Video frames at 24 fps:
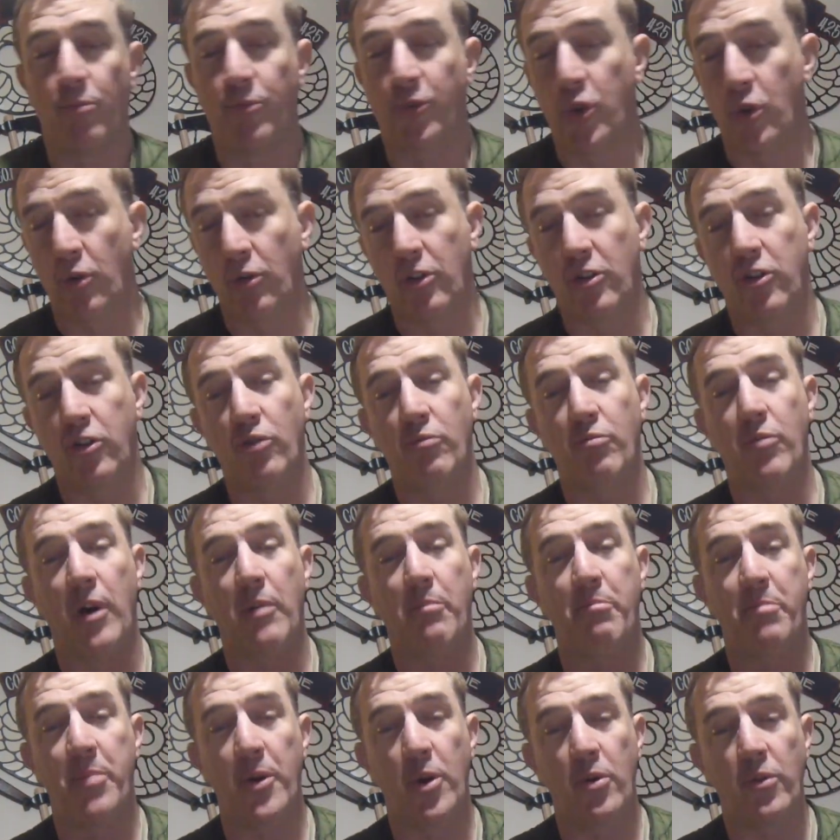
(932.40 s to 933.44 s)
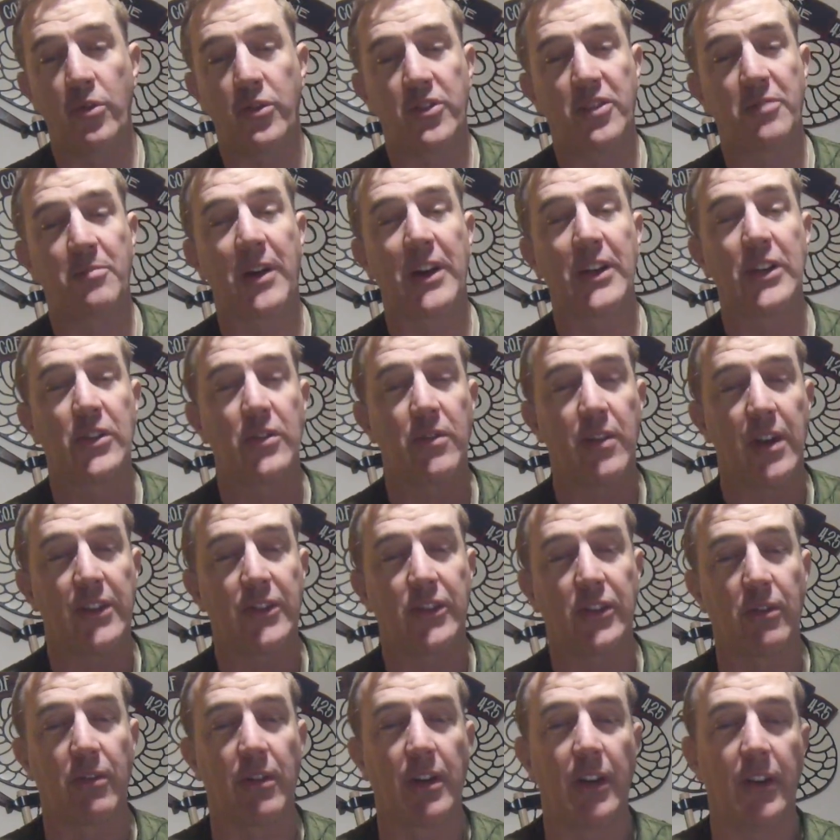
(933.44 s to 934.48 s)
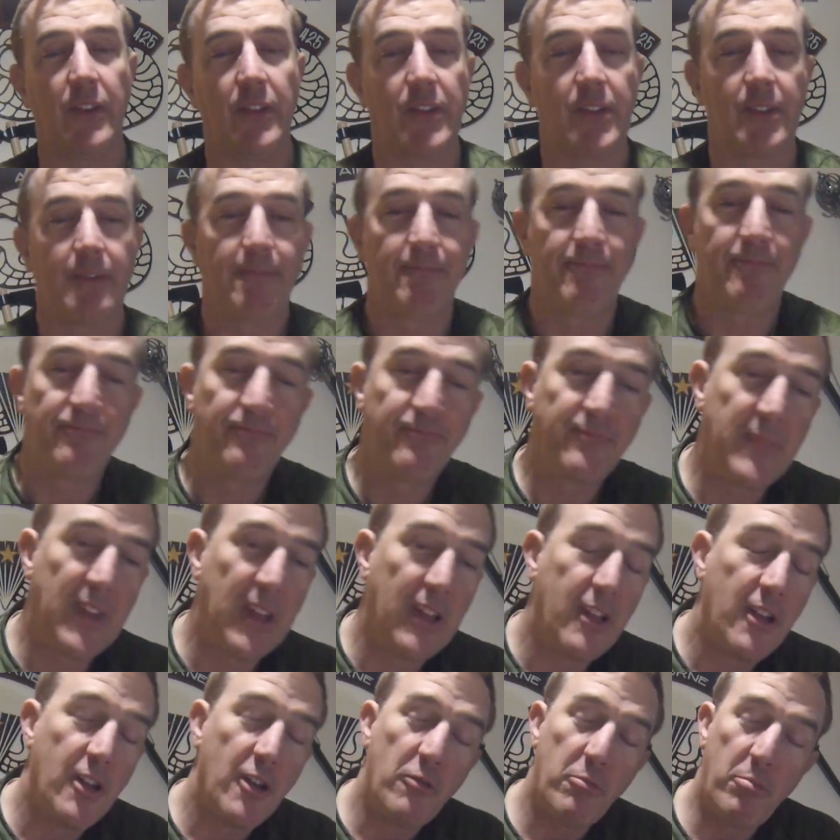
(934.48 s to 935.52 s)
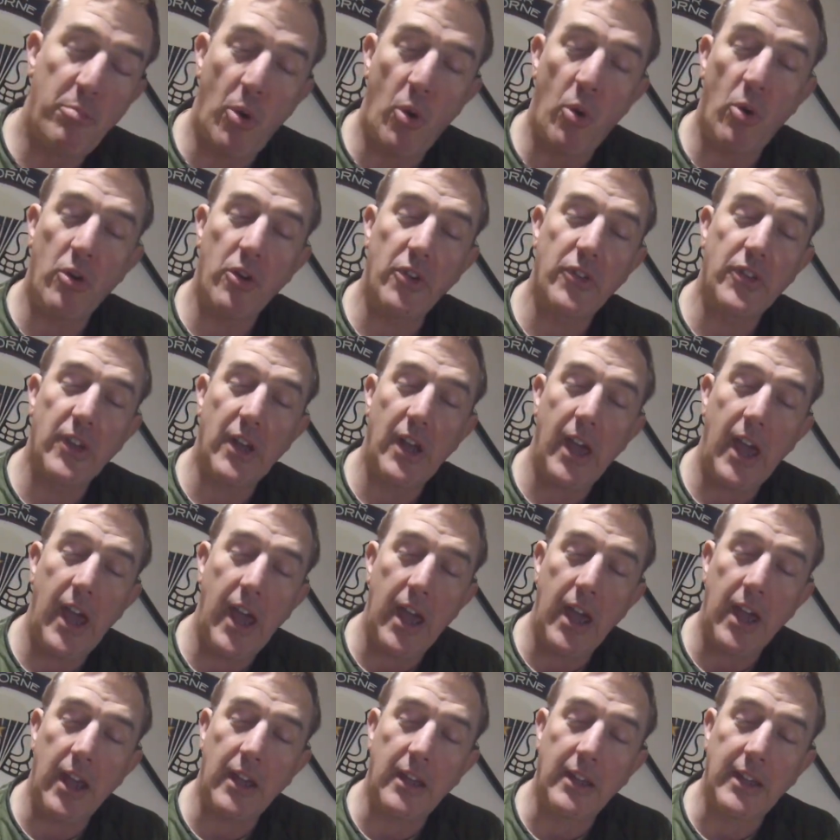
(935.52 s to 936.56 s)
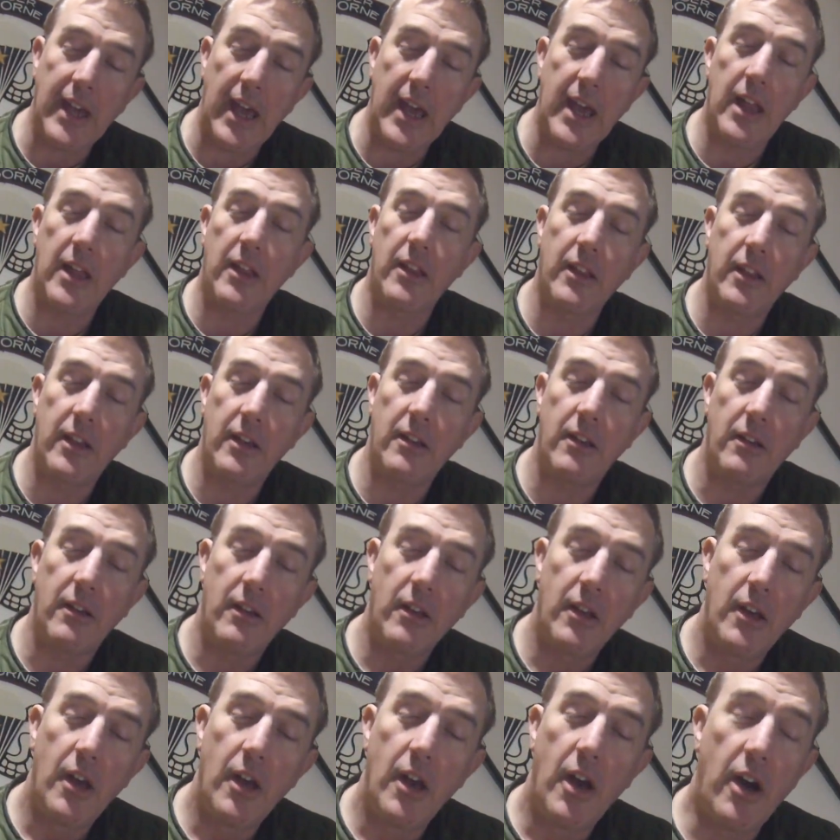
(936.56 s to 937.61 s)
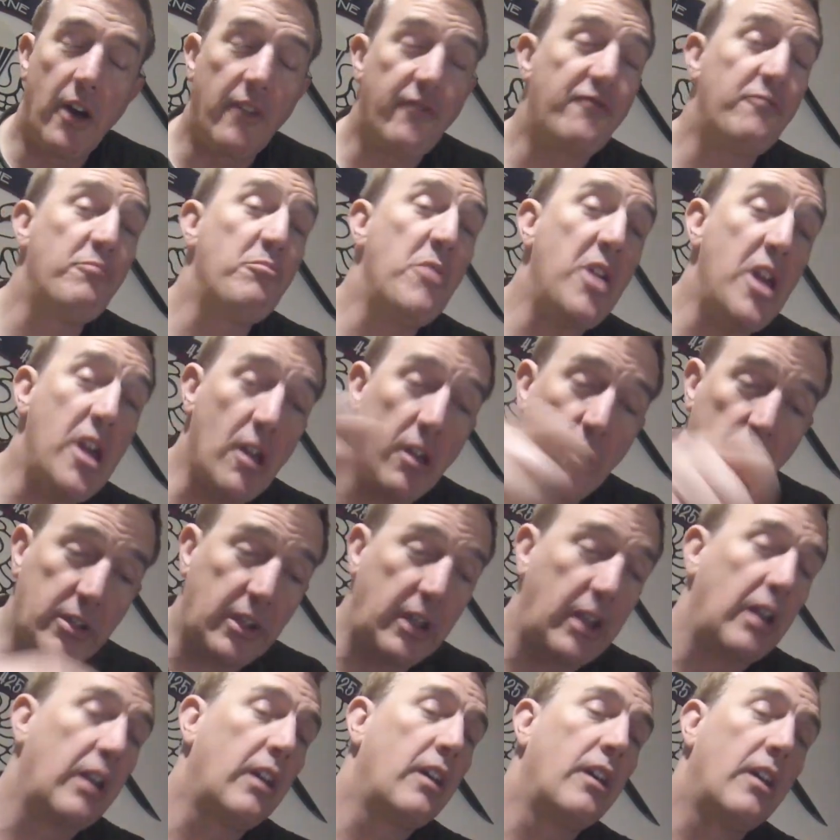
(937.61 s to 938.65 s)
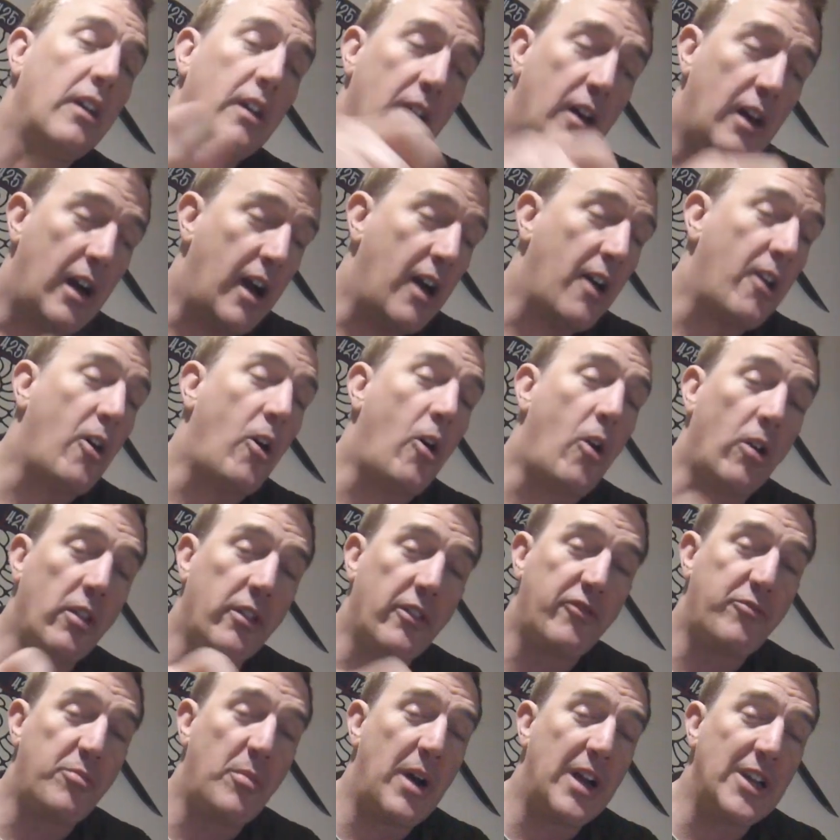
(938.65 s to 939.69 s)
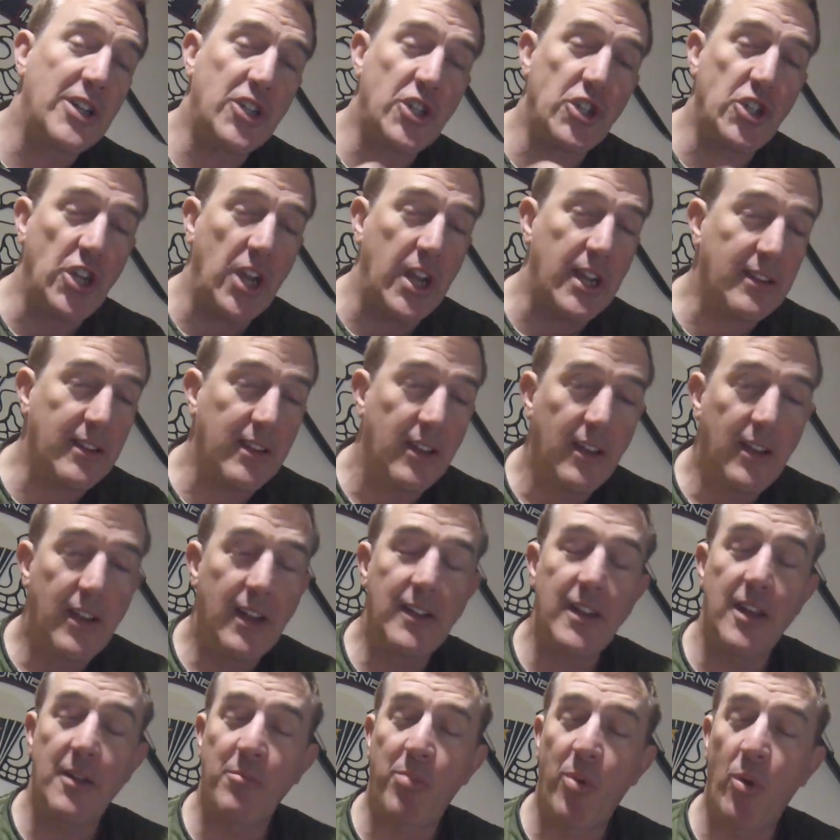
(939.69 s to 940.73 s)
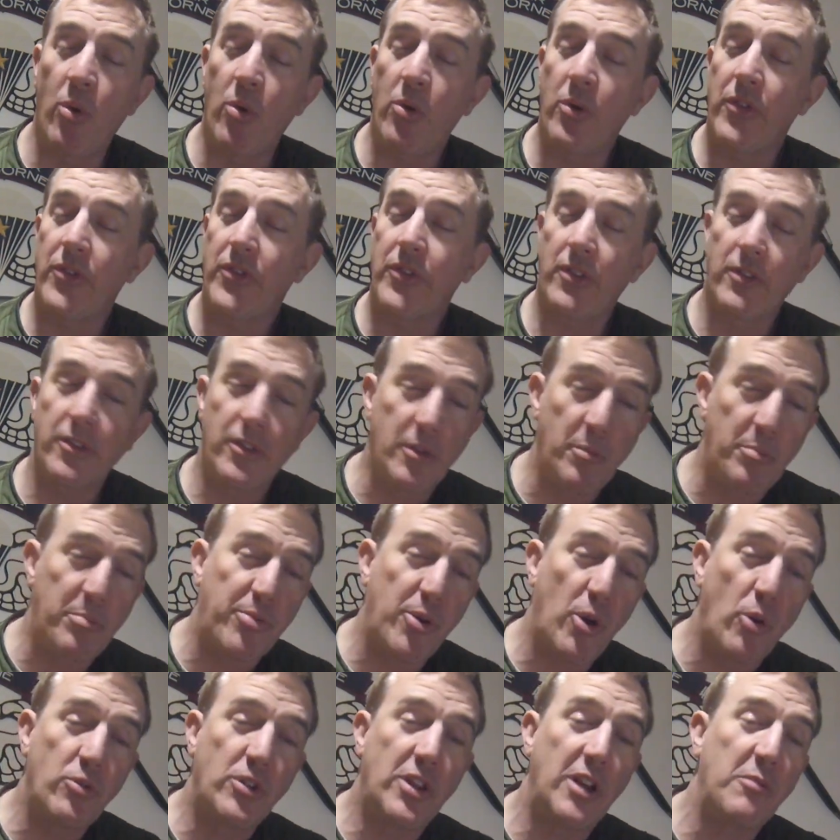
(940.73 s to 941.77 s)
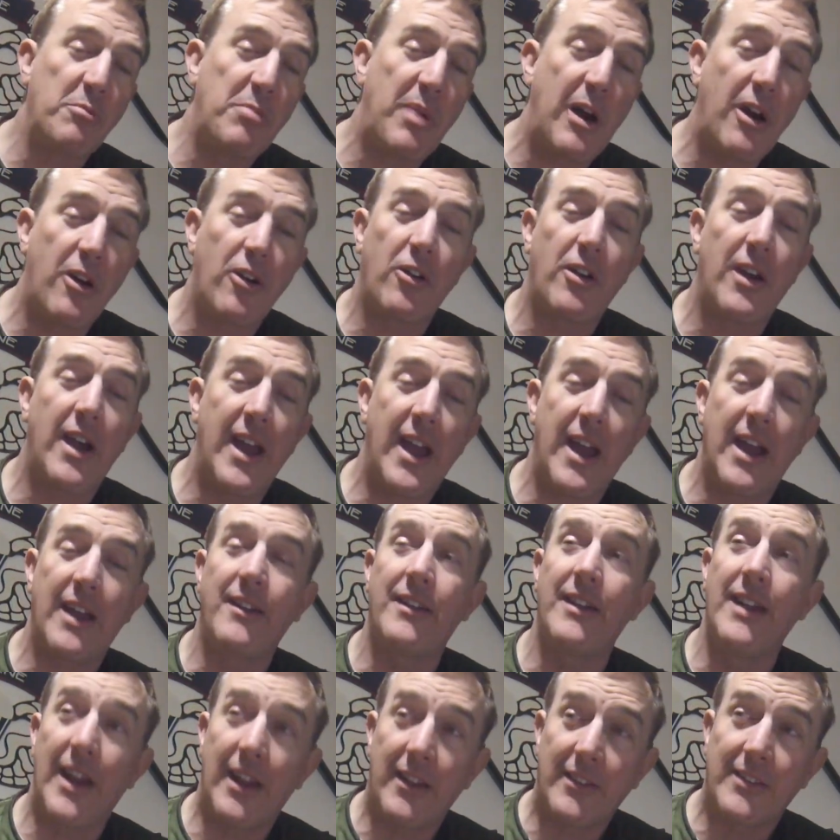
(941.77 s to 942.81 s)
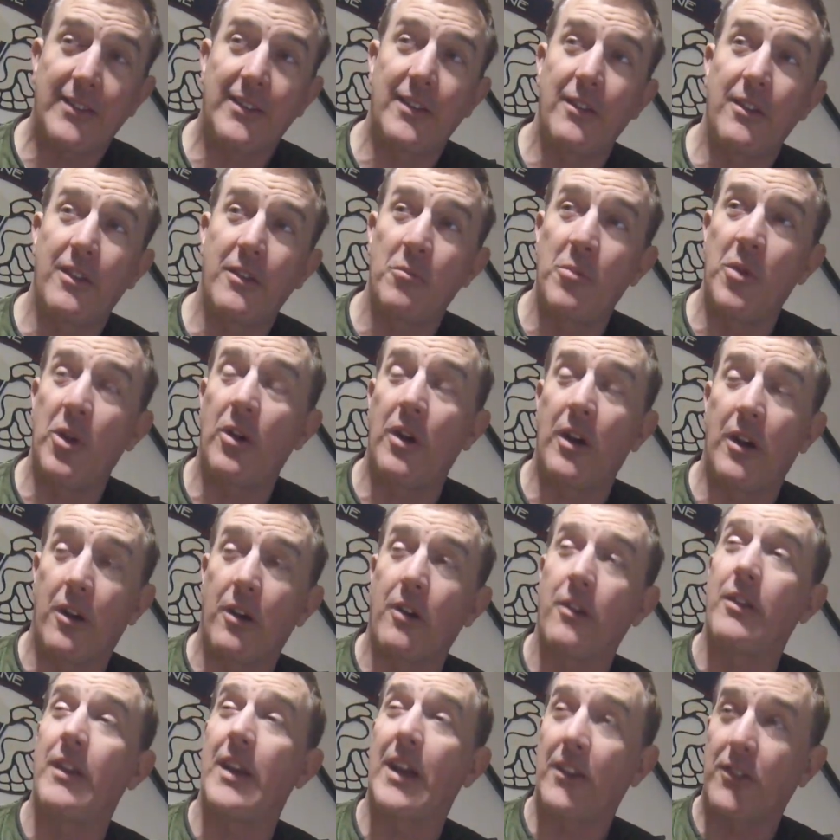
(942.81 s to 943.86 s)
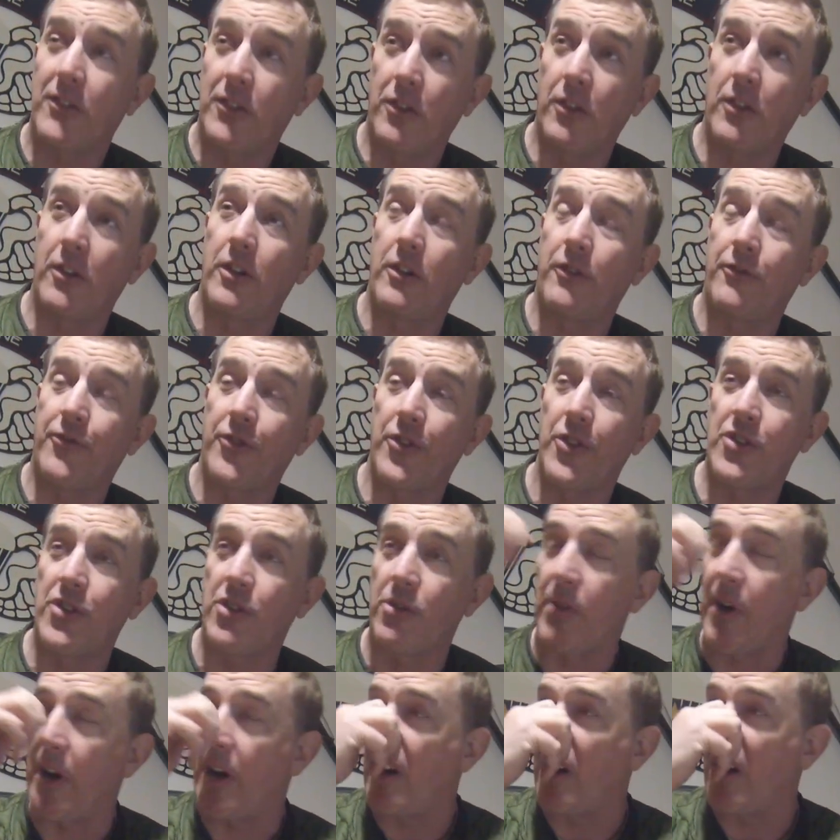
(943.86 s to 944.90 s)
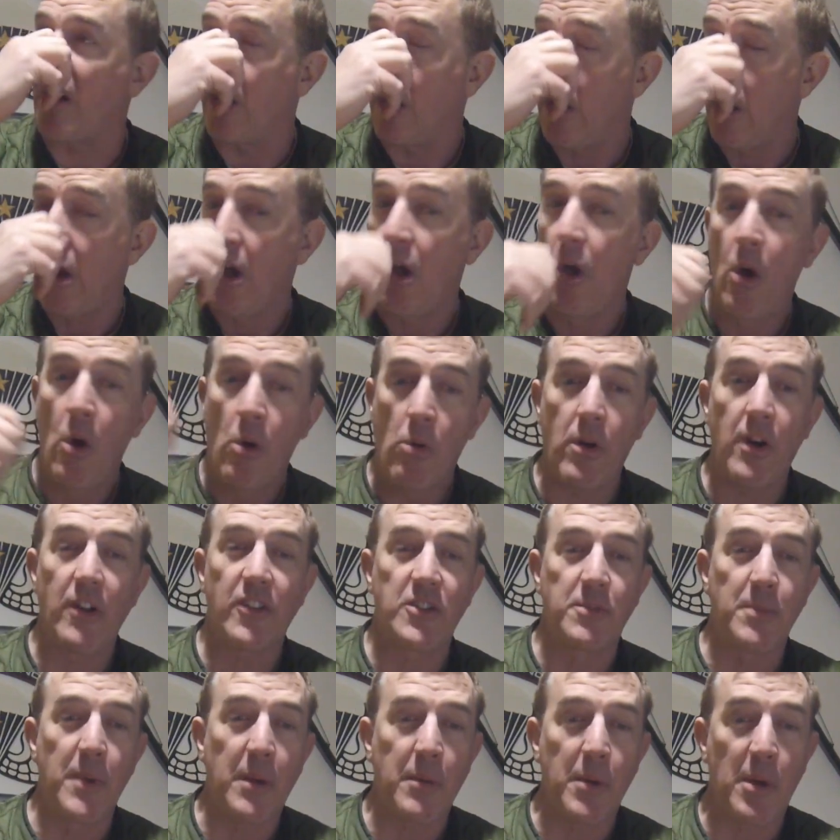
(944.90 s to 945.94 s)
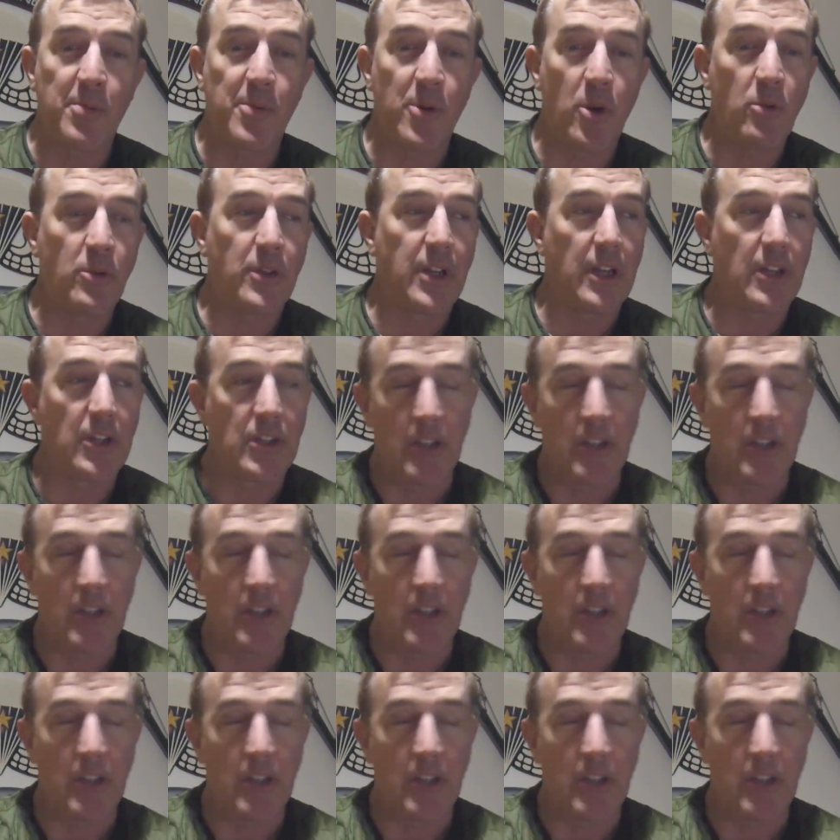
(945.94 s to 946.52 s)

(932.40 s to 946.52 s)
to include my boots, my dress greens, pours a gallon of milk on all of my shit, and then pours the protein powder I had next to the milk, or next to the little refrigerator where I used to make my protein